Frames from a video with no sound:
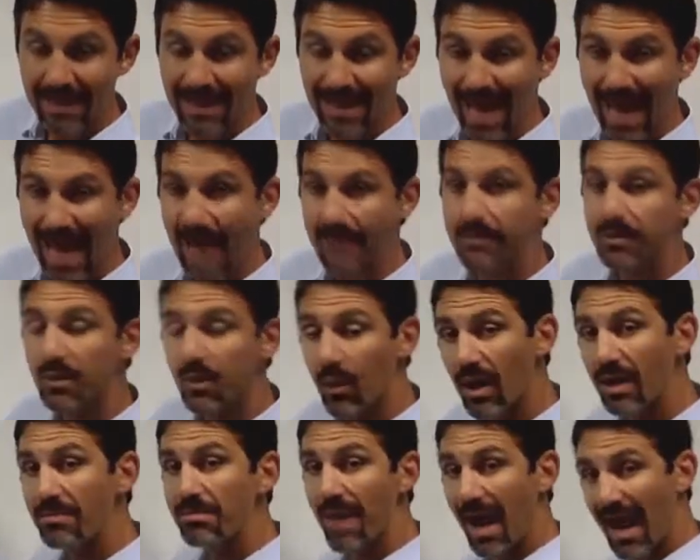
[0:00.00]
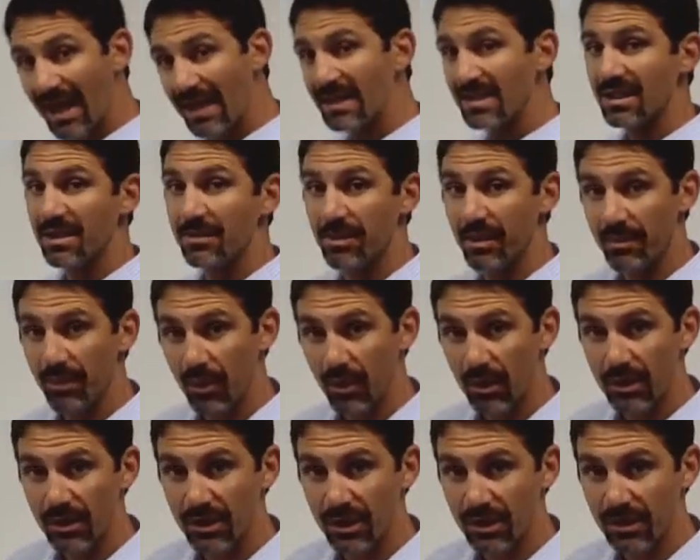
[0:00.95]
times 1 minus the
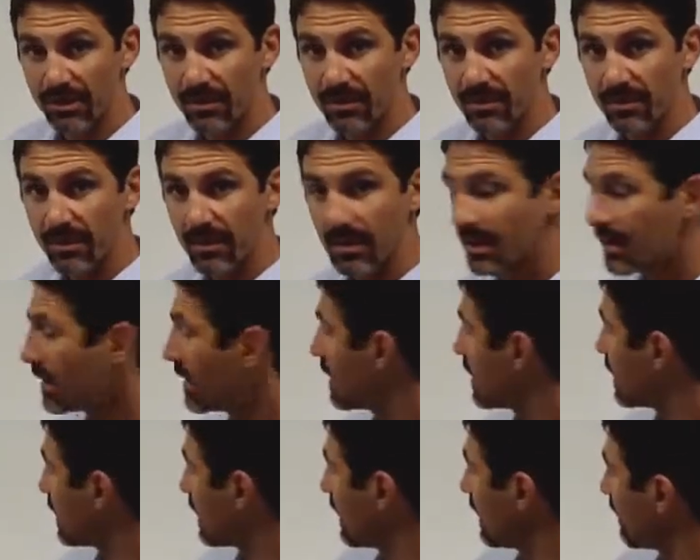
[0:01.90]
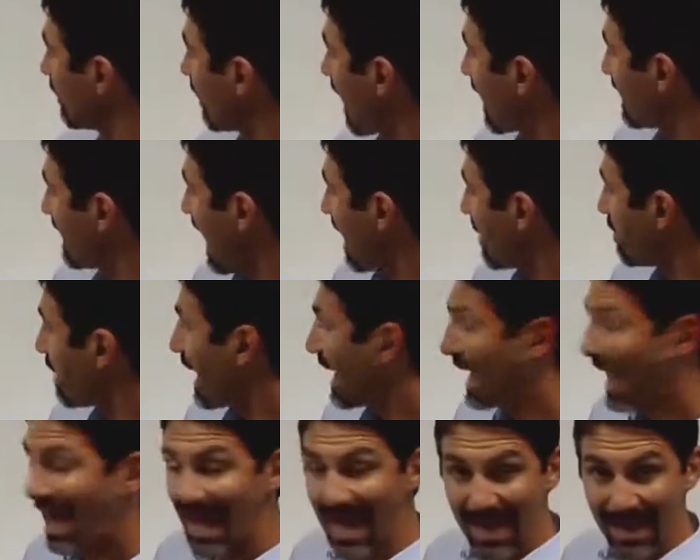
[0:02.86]
proportion. You divide that
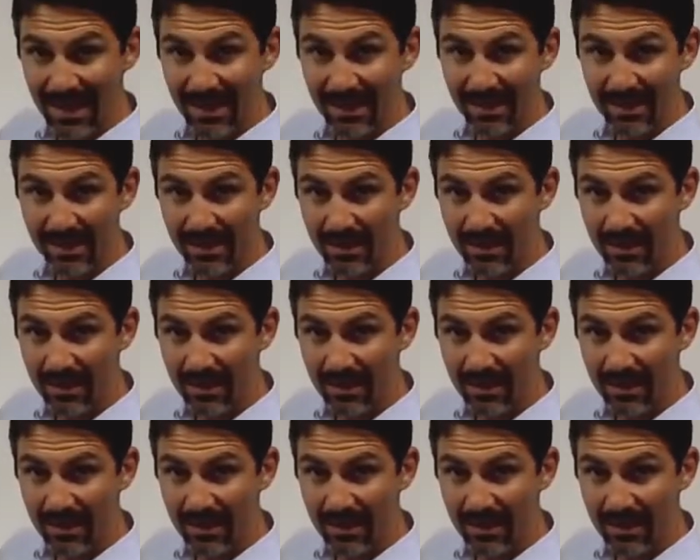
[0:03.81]
by n,